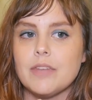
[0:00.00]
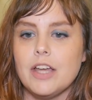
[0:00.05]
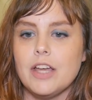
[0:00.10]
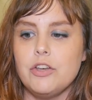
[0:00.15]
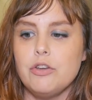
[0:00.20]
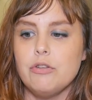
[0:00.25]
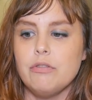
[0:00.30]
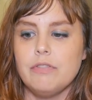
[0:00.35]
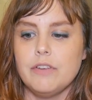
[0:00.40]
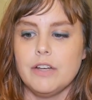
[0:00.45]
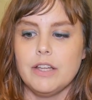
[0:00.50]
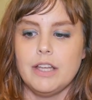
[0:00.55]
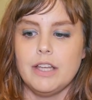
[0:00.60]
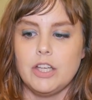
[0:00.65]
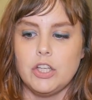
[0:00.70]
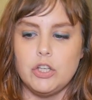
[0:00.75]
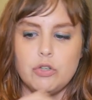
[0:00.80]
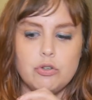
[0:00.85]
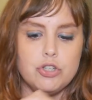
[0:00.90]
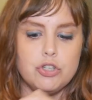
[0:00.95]
and you feel
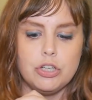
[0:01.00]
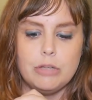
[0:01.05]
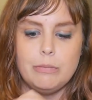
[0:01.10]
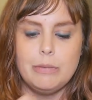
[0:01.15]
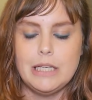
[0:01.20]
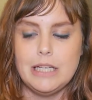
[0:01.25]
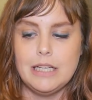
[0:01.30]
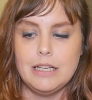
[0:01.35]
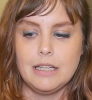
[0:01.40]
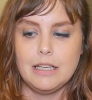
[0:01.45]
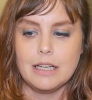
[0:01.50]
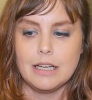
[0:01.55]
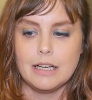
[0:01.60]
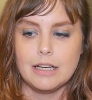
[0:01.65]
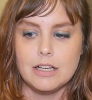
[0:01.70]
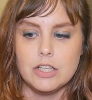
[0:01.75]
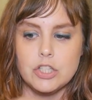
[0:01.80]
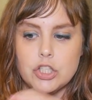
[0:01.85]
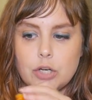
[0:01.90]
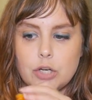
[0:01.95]
like you should be eating
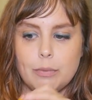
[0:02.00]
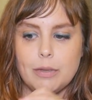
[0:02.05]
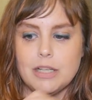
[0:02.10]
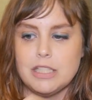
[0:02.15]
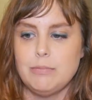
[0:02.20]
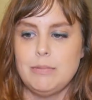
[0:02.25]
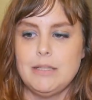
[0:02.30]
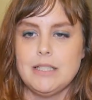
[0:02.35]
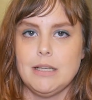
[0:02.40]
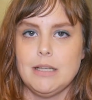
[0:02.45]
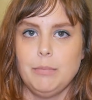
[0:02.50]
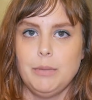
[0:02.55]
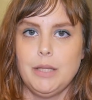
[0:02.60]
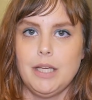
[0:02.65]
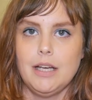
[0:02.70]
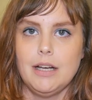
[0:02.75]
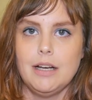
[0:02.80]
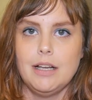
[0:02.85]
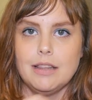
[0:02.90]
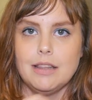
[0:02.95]
it because there must be
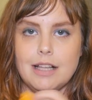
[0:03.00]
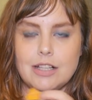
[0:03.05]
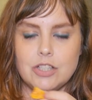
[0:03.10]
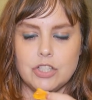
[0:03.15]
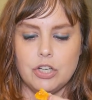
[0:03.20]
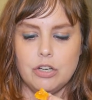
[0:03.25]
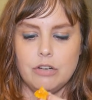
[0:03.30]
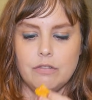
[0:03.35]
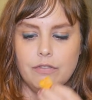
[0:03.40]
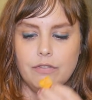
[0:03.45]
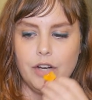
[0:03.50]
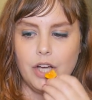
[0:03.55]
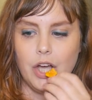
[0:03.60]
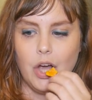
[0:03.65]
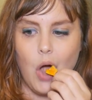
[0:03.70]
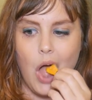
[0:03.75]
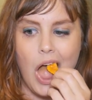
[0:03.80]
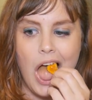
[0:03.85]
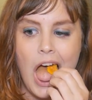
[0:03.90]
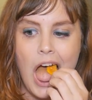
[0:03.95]
something in it that's good for
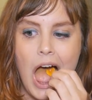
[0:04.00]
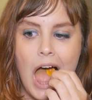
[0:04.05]
you.